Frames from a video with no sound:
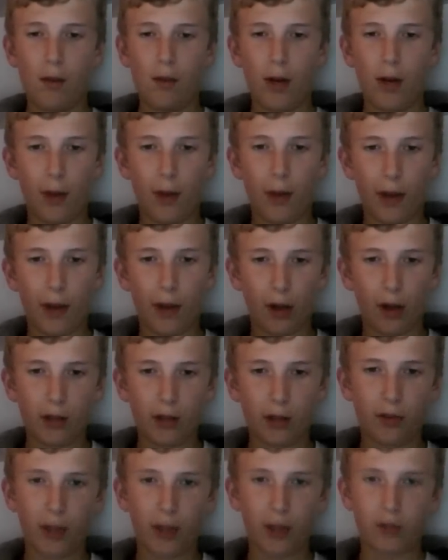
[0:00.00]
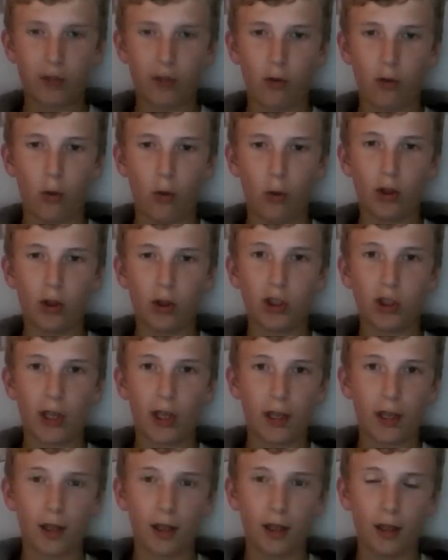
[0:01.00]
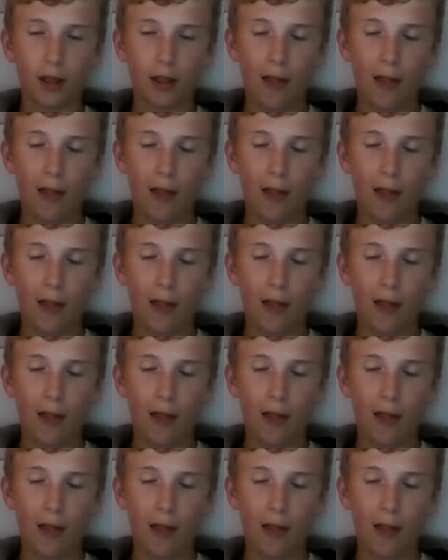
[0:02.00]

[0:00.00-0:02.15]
But anyway, guys, thanks for watching